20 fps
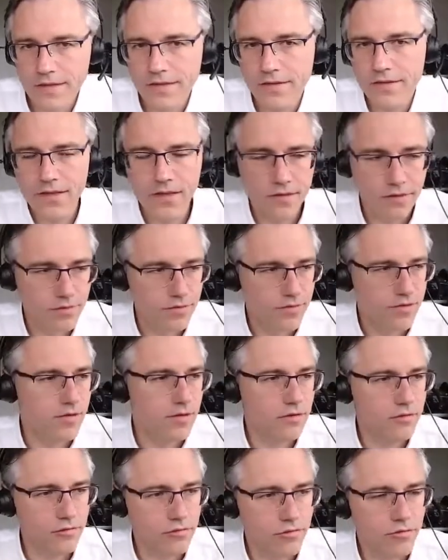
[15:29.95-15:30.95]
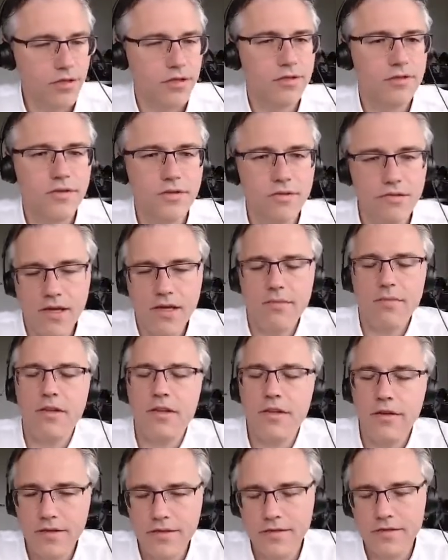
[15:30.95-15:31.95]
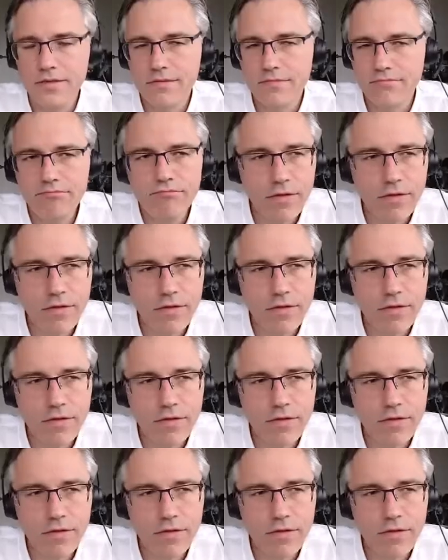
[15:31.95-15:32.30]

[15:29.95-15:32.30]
they also try to stabilize